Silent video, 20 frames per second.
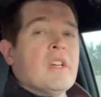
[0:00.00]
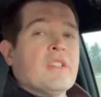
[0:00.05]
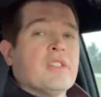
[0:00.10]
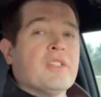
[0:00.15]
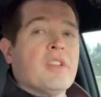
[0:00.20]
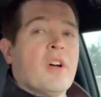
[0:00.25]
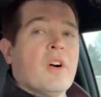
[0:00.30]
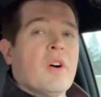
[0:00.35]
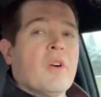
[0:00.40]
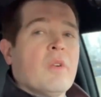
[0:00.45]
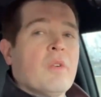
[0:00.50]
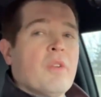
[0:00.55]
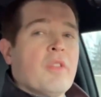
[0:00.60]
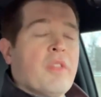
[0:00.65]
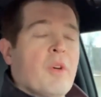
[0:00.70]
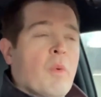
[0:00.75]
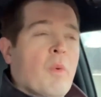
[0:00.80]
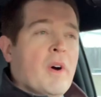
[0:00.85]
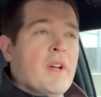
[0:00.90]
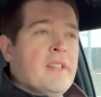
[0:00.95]
So
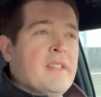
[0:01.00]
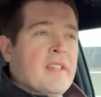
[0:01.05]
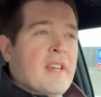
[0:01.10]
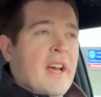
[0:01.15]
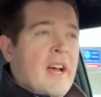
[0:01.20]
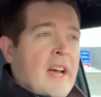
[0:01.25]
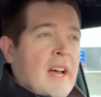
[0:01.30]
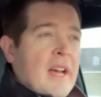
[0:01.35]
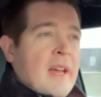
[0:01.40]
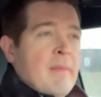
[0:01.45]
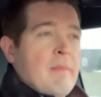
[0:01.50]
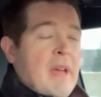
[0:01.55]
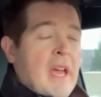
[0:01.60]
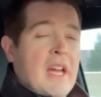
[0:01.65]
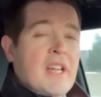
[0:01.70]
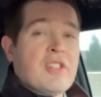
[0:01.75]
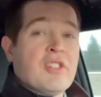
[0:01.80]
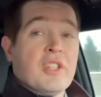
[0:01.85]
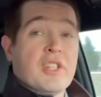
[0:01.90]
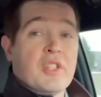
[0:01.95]
the one time,
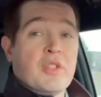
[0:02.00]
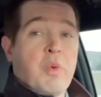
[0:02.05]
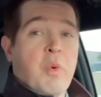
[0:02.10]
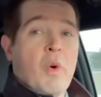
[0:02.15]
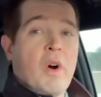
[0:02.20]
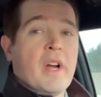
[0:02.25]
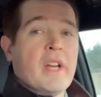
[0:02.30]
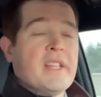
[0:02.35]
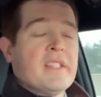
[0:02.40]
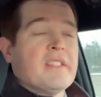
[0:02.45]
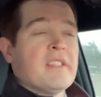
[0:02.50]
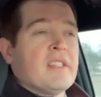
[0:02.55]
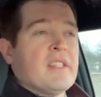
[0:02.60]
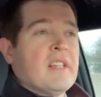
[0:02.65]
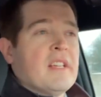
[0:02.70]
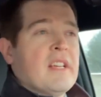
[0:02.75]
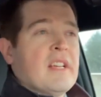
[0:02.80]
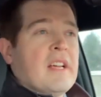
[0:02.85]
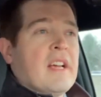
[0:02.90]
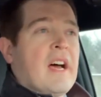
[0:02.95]
actually twice,
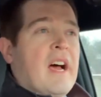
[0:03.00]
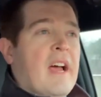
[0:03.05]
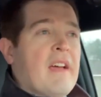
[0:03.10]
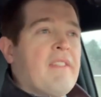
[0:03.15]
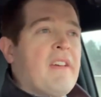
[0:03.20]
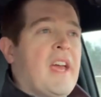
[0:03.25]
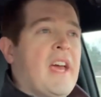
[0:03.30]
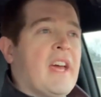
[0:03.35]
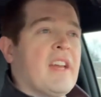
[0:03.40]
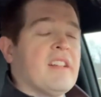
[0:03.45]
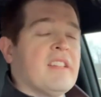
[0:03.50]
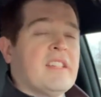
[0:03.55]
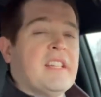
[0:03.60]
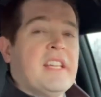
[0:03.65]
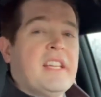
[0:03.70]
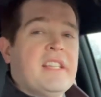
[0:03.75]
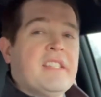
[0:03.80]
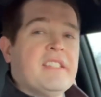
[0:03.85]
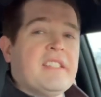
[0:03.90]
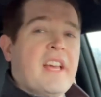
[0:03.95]
I've had a
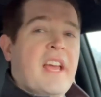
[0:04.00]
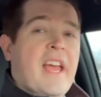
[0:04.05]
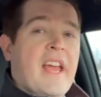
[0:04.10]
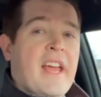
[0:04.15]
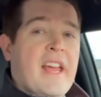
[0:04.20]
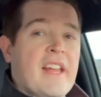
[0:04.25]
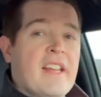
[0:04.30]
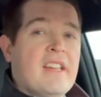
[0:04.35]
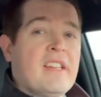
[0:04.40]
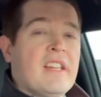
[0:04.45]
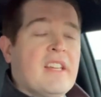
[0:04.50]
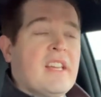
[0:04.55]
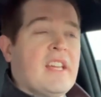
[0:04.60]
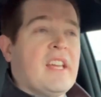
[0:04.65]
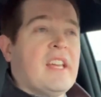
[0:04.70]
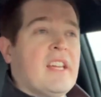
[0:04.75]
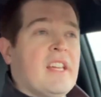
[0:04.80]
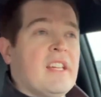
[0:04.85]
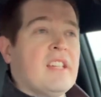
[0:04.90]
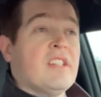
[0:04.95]
lease end
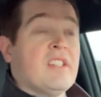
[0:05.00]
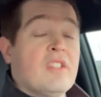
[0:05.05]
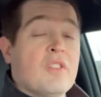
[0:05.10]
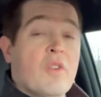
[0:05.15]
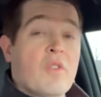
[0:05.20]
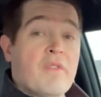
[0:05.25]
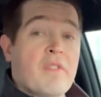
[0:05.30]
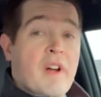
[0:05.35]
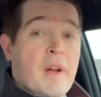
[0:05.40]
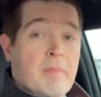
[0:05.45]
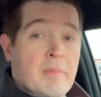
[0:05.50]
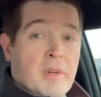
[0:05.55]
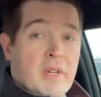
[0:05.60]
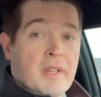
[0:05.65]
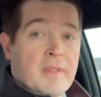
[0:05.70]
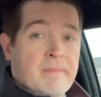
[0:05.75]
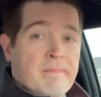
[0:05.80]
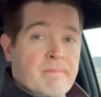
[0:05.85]
in November.